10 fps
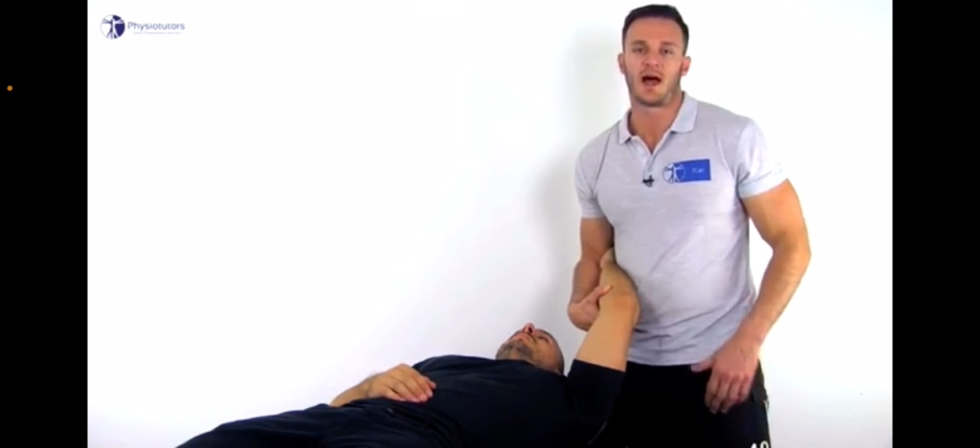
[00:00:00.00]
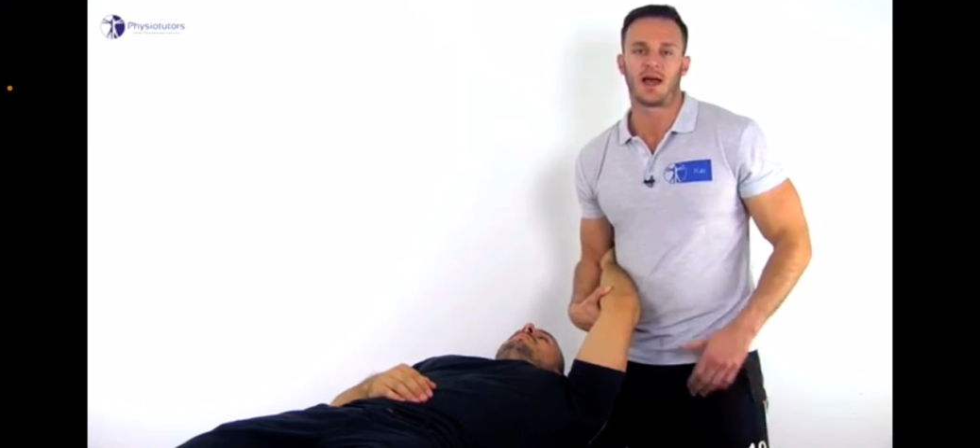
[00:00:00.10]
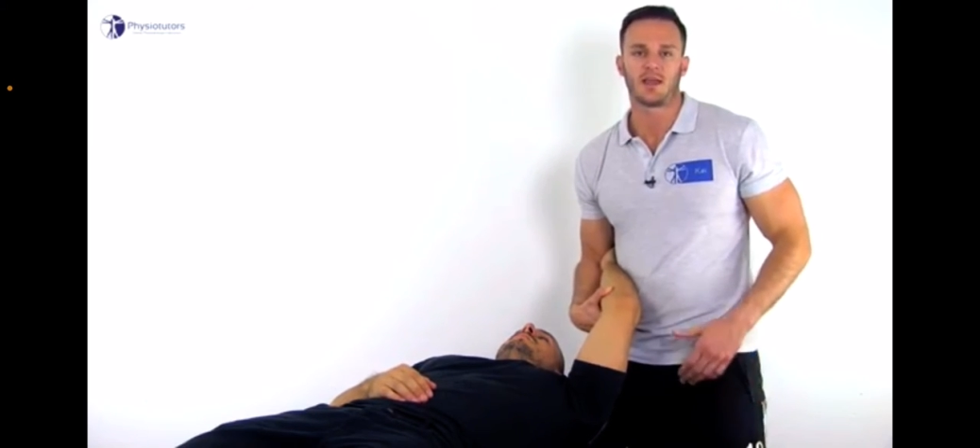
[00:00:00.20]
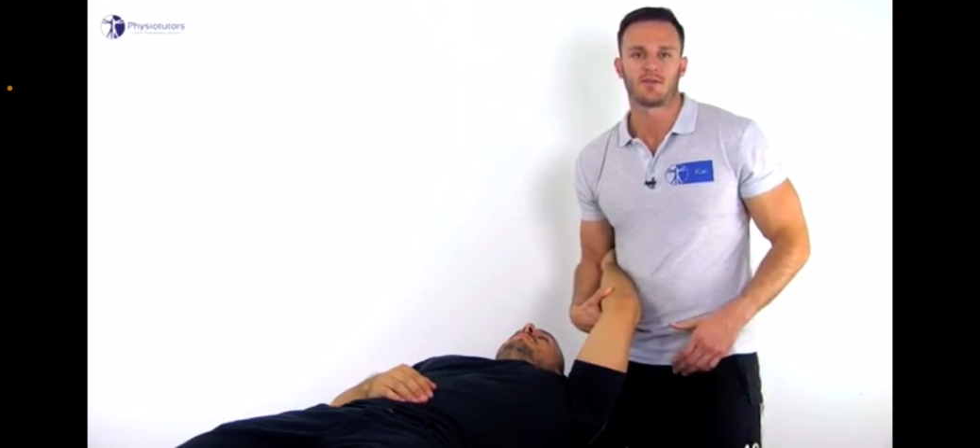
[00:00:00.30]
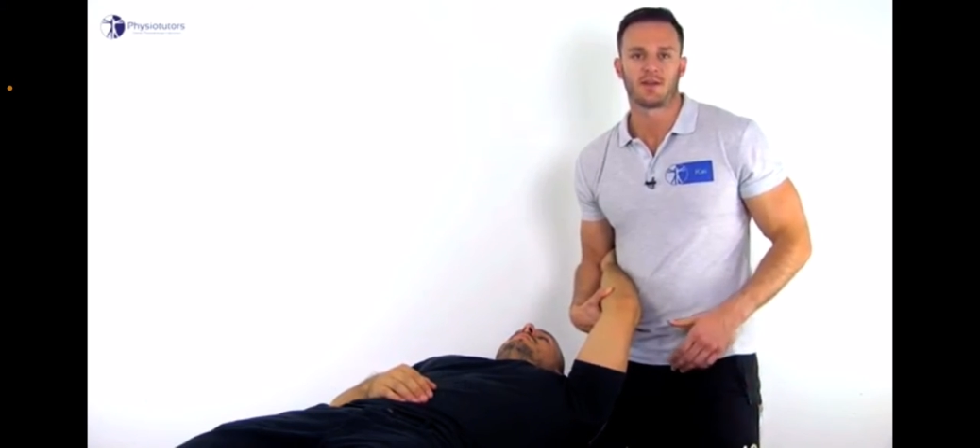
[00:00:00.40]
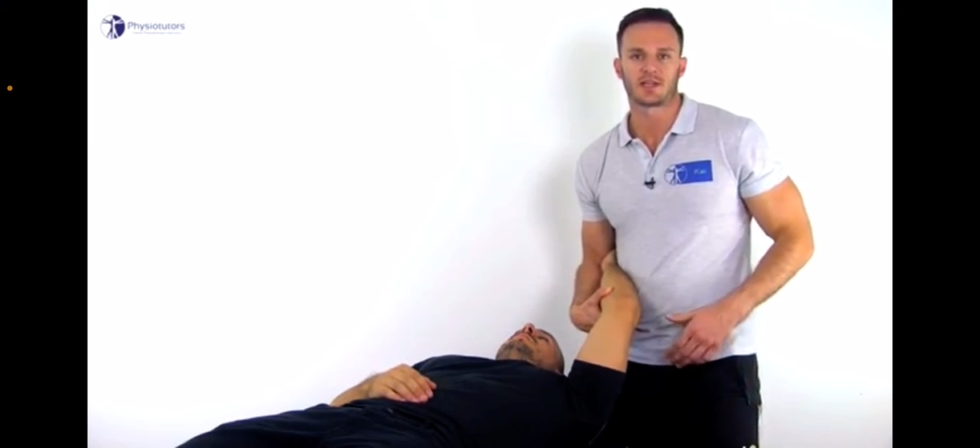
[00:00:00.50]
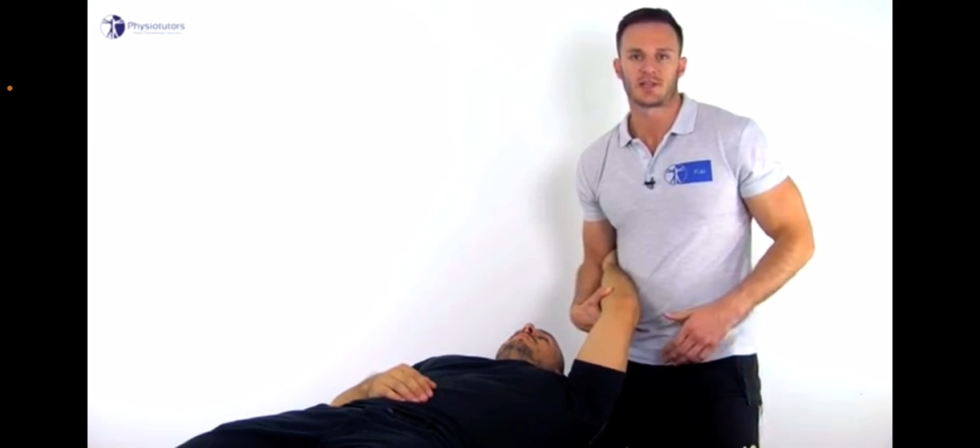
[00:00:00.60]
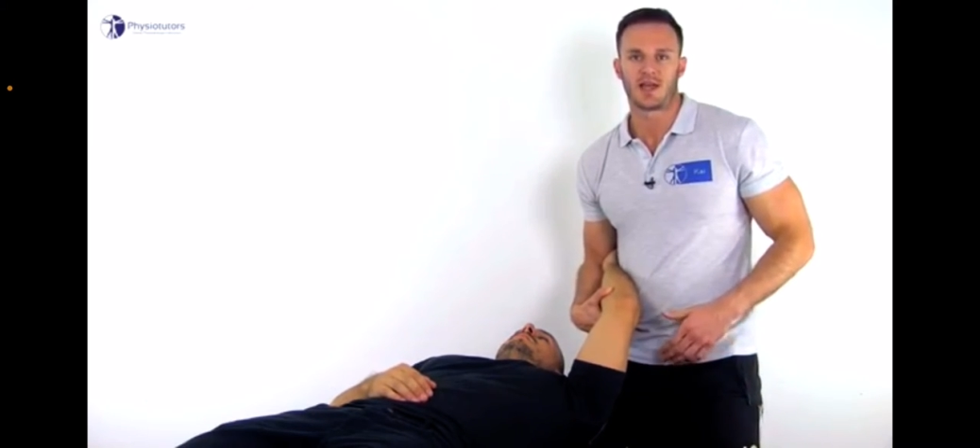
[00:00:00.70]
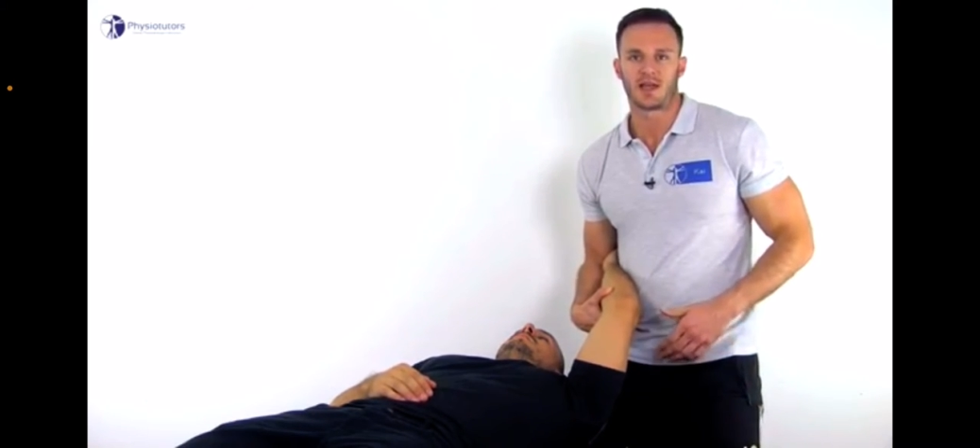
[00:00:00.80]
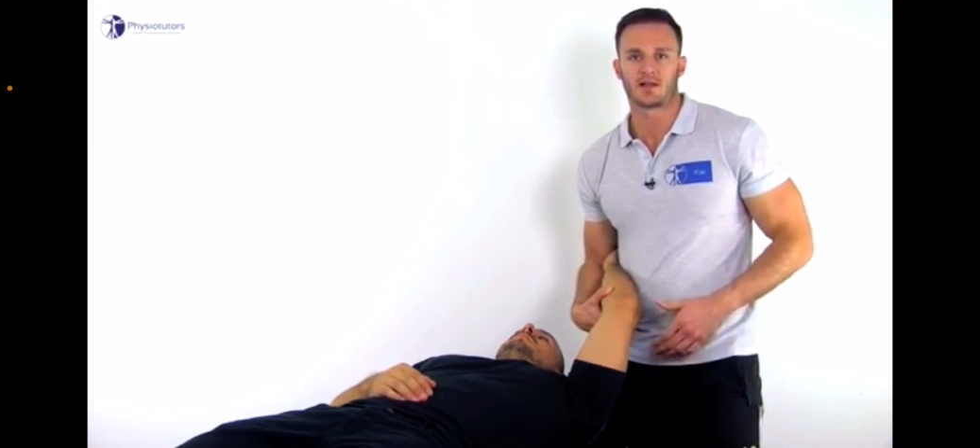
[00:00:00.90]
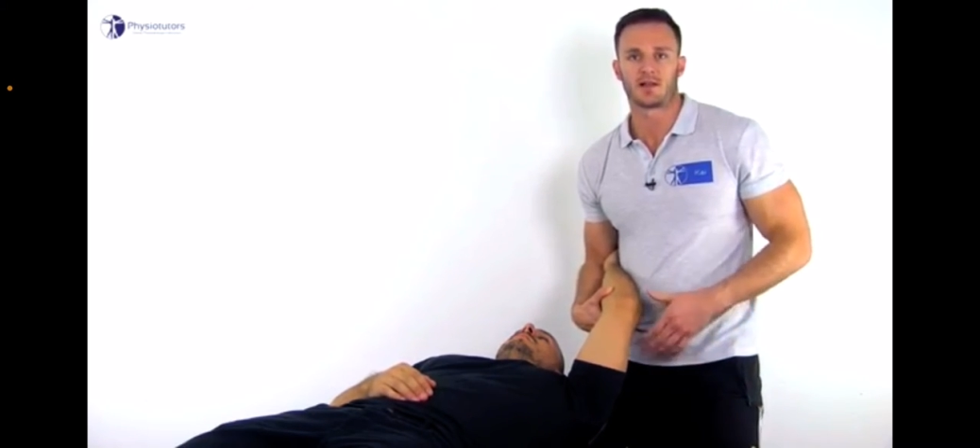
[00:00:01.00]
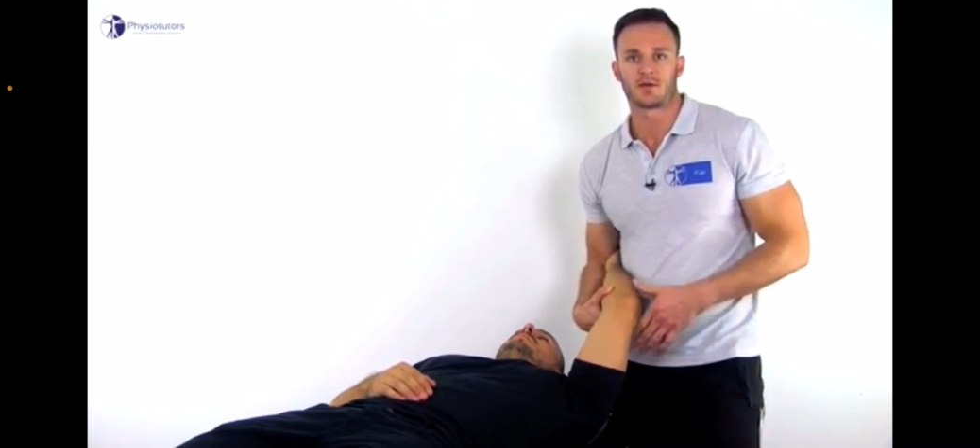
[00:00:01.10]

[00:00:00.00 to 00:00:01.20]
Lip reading: higher flexion angle